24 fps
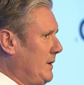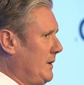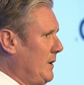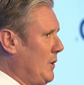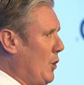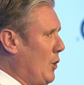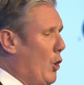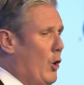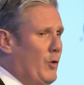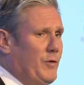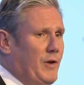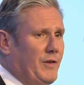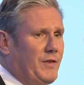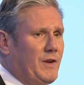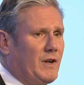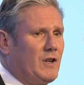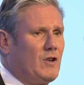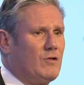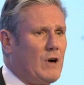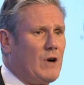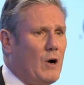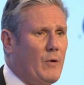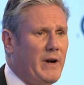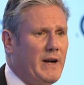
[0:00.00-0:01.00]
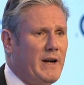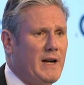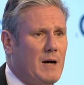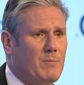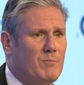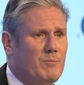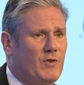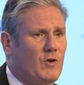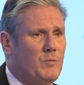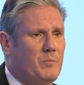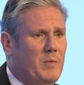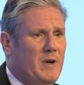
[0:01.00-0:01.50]
Or that the growing
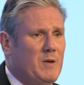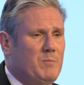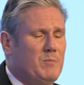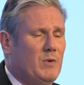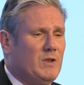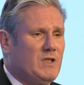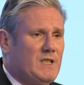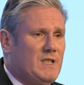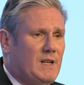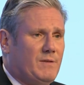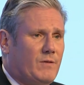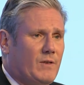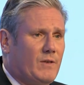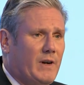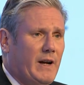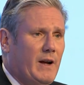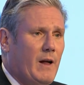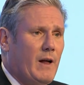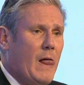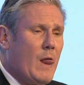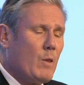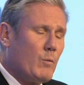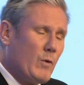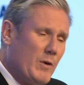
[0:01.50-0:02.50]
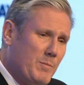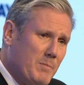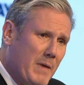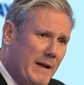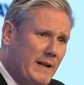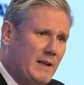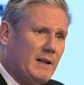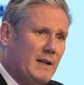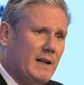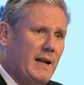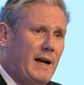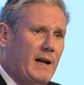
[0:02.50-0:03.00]
number of people suffering with
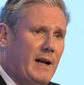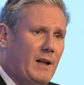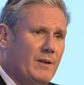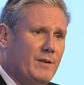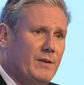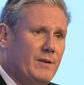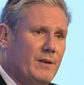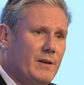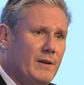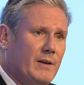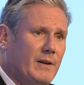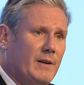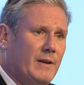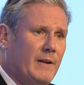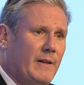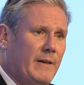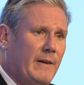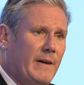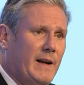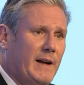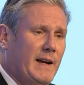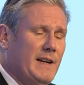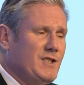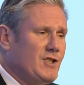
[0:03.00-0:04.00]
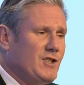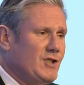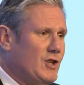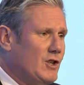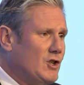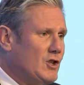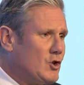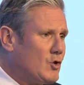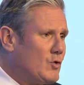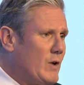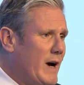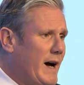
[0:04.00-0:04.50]
mental health isn't a
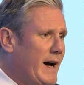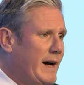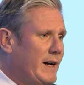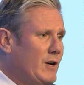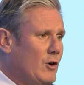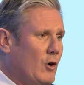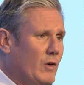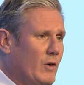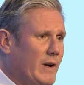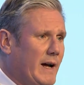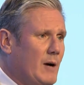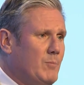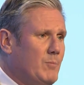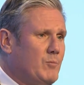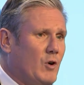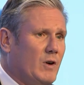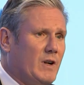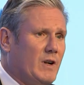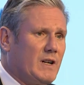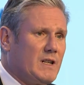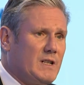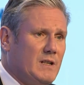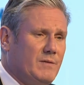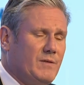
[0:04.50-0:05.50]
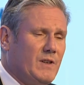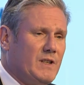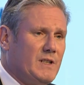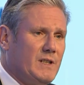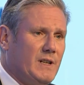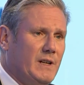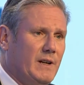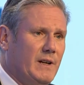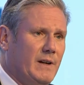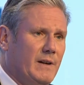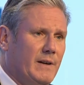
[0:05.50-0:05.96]
drag on our productivity.